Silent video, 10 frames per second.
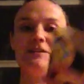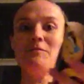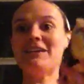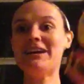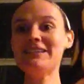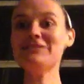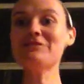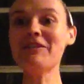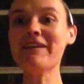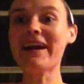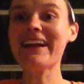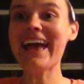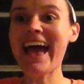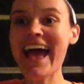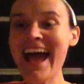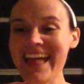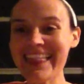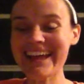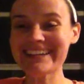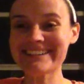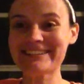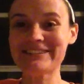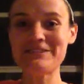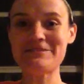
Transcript: because you all got a hat last